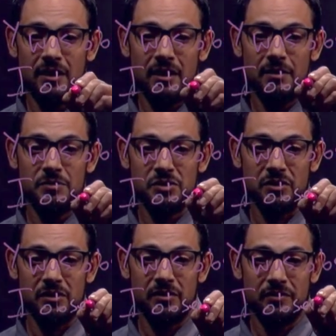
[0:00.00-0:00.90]

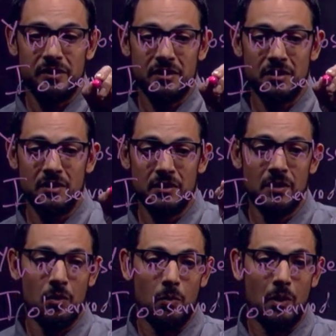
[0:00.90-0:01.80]
observed
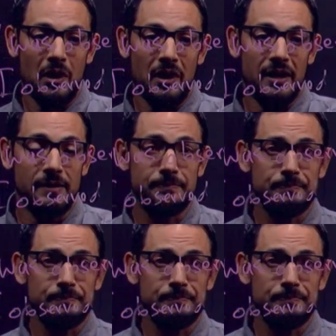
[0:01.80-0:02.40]
Y.